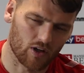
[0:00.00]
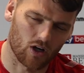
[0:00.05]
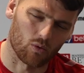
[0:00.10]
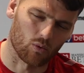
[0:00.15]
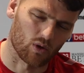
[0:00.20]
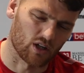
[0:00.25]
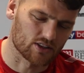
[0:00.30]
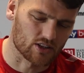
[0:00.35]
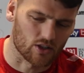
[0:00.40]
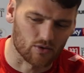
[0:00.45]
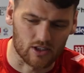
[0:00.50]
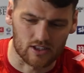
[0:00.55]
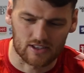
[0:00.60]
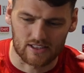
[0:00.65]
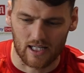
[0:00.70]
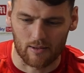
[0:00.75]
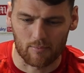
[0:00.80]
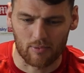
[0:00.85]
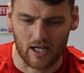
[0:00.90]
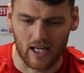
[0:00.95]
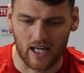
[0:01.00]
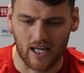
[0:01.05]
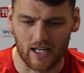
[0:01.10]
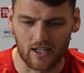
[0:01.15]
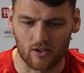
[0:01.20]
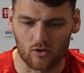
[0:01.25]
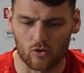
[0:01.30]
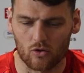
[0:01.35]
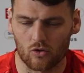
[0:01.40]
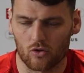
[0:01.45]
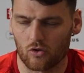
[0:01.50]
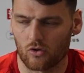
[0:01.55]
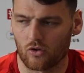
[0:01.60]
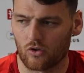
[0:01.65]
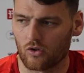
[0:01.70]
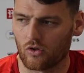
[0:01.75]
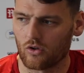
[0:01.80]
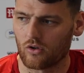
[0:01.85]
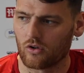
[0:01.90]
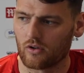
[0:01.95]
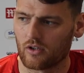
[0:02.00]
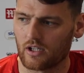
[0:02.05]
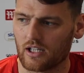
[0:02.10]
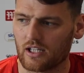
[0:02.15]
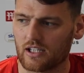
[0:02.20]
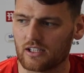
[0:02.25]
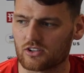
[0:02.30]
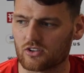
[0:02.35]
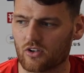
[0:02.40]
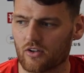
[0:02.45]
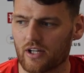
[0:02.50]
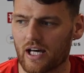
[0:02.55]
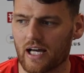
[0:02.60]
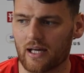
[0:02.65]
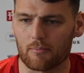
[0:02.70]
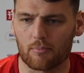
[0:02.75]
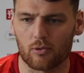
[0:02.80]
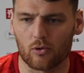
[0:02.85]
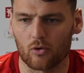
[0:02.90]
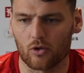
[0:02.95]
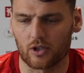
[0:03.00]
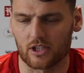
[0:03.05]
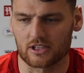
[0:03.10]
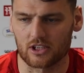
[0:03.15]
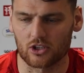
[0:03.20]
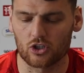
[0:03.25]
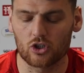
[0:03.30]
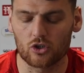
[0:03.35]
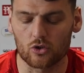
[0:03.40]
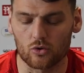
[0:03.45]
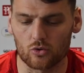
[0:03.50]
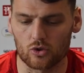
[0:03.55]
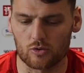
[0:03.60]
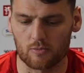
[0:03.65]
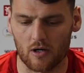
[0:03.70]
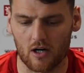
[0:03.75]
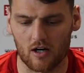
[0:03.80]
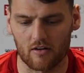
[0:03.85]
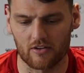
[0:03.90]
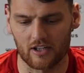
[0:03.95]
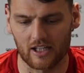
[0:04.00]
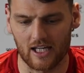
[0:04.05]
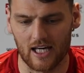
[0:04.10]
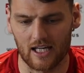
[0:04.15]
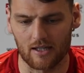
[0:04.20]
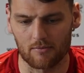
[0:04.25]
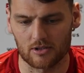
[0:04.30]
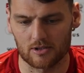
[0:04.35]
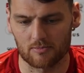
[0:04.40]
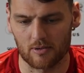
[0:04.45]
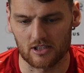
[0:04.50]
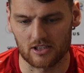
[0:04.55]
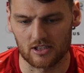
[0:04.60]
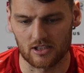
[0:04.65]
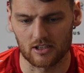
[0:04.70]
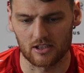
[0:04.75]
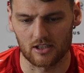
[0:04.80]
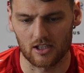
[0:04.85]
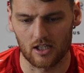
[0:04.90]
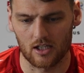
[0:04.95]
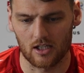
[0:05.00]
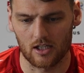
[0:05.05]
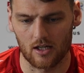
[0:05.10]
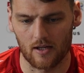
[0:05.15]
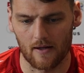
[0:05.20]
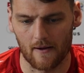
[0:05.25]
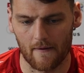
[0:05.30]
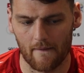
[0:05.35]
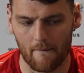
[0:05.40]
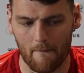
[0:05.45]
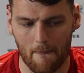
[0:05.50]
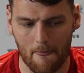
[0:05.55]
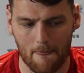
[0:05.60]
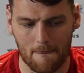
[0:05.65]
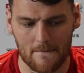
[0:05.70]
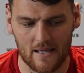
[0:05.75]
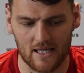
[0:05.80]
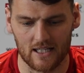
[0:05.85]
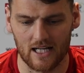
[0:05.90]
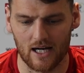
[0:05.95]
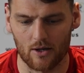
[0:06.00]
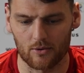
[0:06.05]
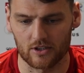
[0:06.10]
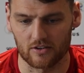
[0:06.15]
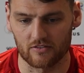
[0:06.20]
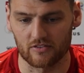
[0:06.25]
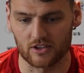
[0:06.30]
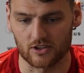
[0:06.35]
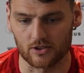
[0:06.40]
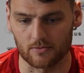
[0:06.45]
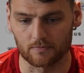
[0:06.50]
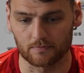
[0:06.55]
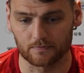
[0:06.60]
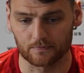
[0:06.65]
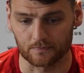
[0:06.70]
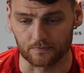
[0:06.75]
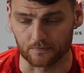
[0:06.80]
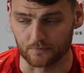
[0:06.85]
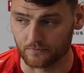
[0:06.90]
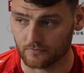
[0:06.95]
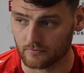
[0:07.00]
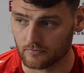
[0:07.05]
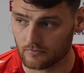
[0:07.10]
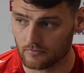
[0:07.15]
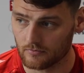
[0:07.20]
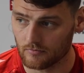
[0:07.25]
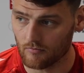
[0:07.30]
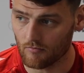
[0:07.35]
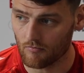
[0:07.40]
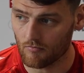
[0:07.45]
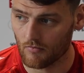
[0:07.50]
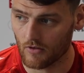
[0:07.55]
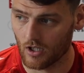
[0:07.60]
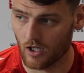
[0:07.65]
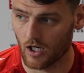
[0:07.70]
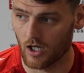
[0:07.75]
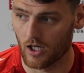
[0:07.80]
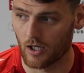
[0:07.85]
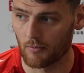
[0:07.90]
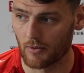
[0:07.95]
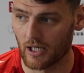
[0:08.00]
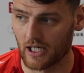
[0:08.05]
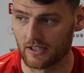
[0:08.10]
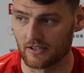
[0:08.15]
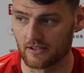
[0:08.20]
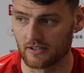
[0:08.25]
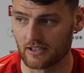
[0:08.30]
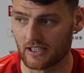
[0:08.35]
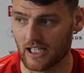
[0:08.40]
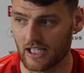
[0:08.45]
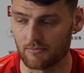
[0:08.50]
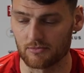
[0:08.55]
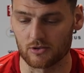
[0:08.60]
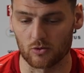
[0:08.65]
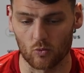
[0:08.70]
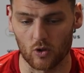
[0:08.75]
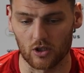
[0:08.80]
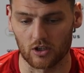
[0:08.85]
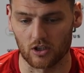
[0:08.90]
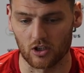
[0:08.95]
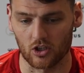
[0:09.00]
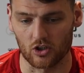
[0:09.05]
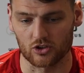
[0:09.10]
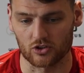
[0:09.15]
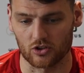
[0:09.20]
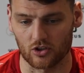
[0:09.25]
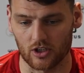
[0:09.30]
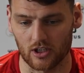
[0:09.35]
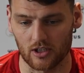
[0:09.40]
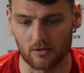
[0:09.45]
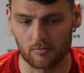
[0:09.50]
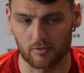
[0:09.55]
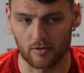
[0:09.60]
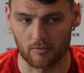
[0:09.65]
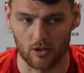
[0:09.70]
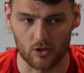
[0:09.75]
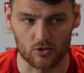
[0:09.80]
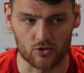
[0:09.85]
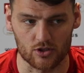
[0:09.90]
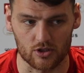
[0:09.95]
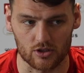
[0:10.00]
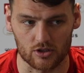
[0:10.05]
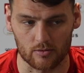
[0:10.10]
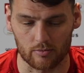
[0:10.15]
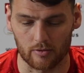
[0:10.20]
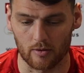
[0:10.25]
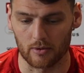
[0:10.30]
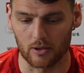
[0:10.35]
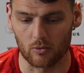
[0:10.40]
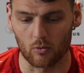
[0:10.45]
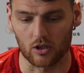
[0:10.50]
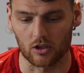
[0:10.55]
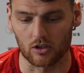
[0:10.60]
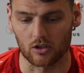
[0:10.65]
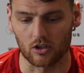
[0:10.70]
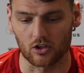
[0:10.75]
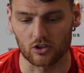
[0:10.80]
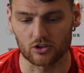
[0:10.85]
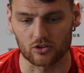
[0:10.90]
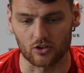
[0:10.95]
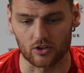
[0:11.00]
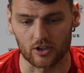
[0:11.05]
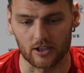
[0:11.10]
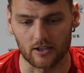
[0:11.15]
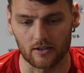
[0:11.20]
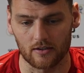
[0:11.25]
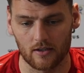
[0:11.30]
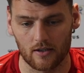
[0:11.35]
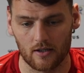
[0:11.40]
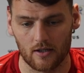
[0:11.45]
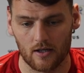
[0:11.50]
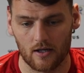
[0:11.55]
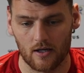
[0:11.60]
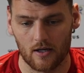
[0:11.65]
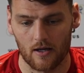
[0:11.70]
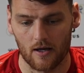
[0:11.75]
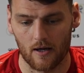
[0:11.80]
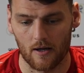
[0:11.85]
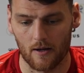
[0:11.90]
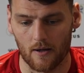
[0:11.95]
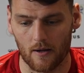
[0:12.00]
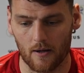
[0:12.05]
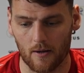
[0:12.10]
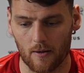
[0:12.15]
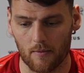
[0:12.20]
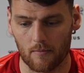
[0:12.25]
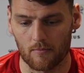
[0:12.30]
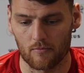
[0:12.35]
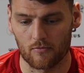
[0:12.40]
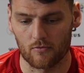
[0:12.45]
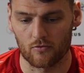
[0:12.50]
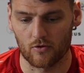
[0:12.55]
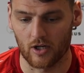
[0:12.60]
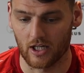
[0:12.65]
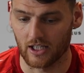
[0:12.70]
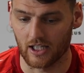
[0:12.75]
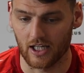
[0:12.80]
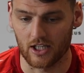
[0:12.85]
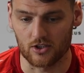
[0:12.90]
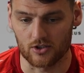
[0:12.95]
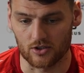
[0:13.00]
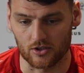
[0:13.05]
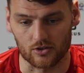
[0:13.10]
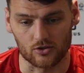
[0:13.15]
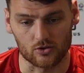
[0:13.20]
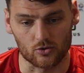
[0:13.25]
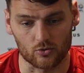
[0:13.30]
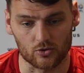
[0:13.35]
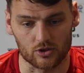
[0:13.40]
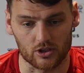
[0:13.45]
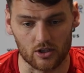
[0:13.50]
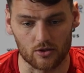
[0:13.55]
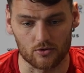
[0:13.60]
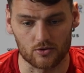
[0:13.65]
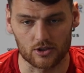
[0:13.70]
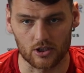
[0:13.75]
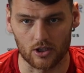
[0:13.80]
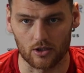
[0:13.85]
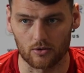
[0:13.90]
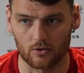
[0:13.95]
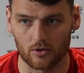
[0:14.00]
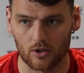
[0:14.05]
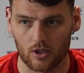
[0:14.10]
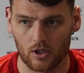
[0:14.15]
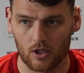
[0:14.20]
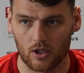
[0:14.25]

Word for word: oh well it's only a set play or, or it's not that important it's a huge part of the game especially uh, in our division um, and games are won and lost on it promotions are probably won and lost on it um, relegations also so